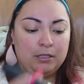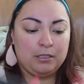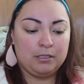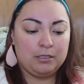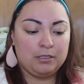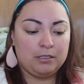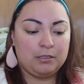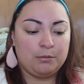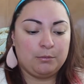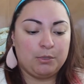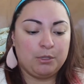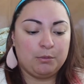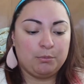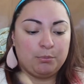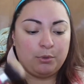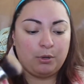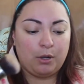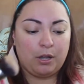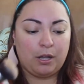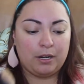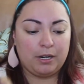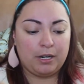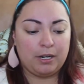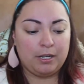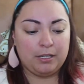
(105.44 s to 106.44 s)
some of the
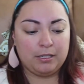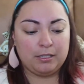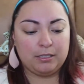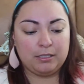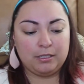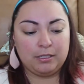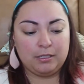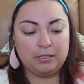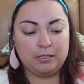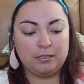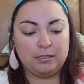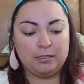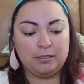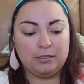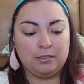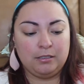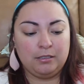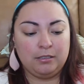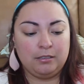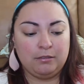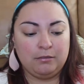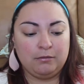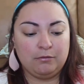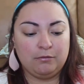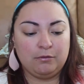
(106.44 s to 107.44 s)
product
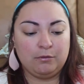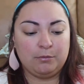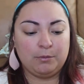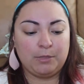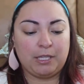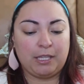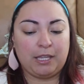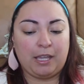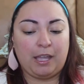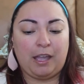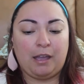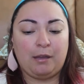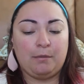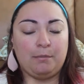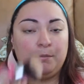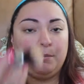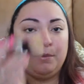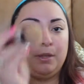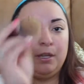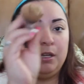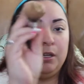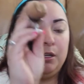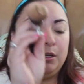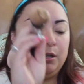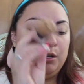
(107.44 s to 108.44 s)
from the cap
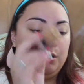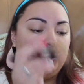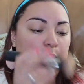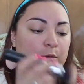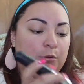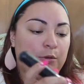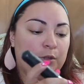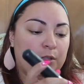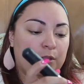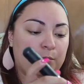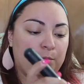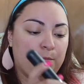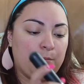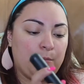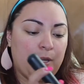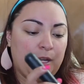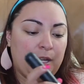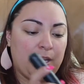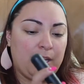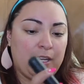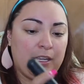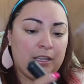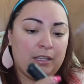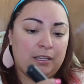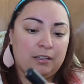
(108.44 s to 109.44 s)
with
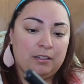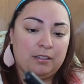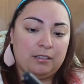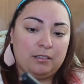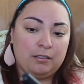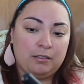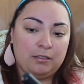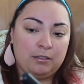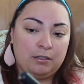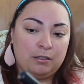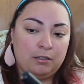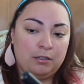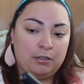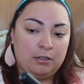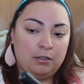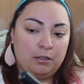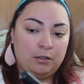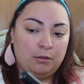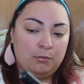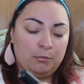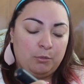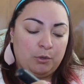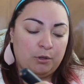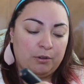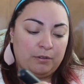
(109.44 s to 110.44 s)
my
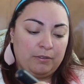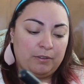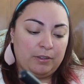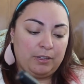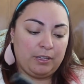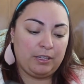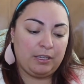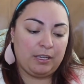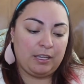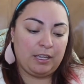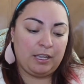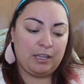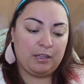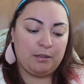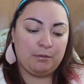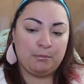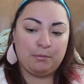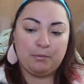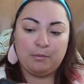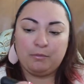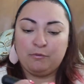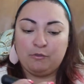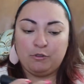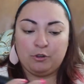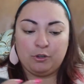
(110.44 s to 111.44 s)
Morphe
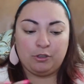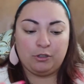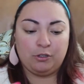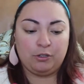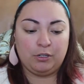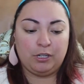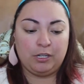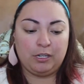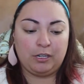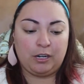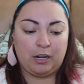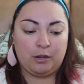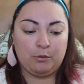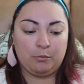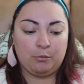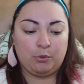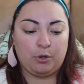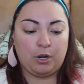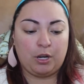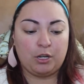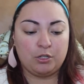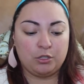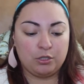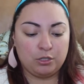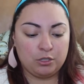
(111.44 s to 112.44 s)
M439
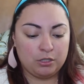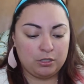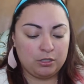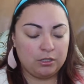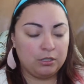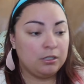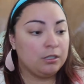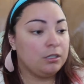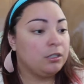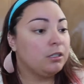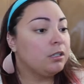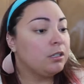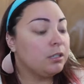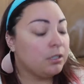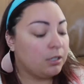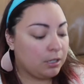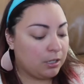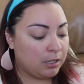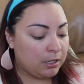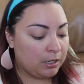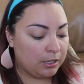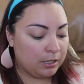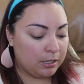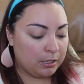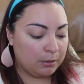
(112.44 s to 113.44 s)
brush.
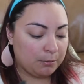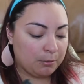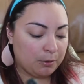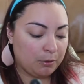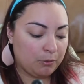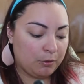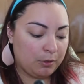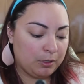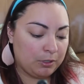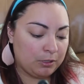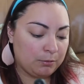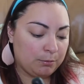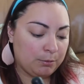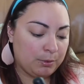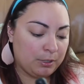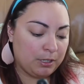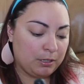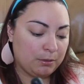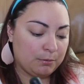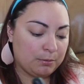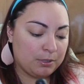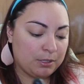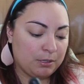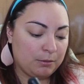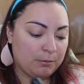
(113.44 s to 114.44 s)
And I'm going to pick
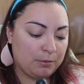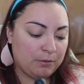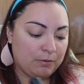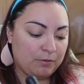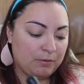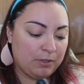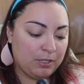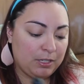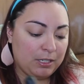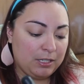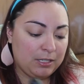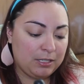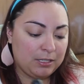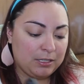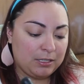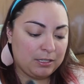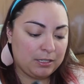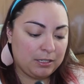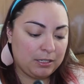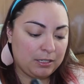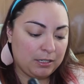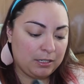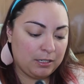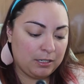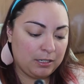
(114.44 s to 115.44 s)
up some of
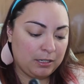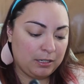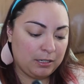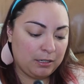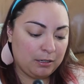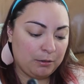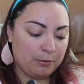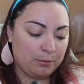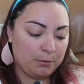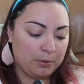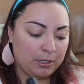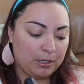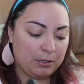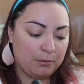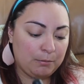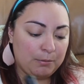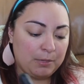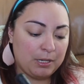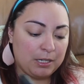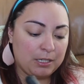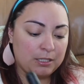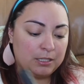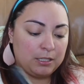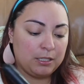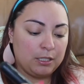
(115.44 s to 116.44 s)
this. And we're going to
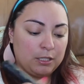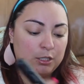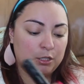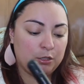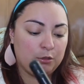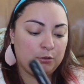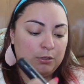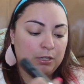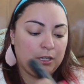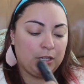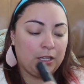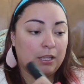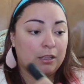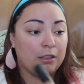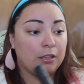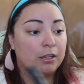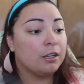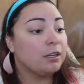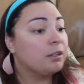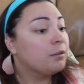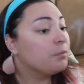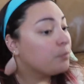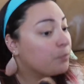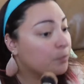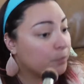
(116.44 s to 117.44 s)
mix the two together.